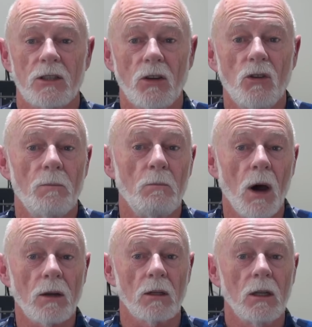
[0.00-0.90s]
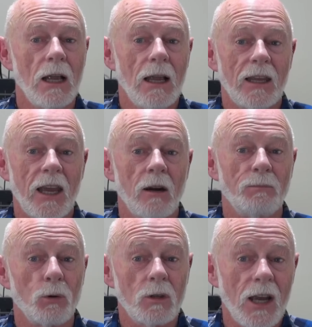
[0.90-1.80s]
So your model cannot
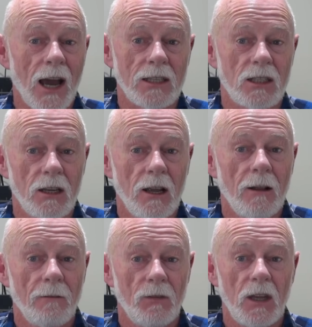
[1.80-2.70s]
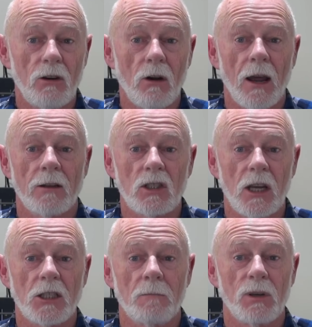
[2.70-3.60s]
broadcast the ground
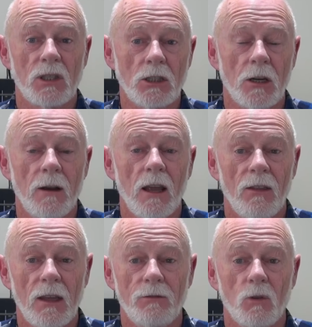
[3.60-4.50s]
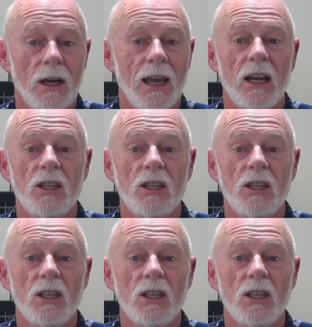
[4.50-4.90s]
station position, therefore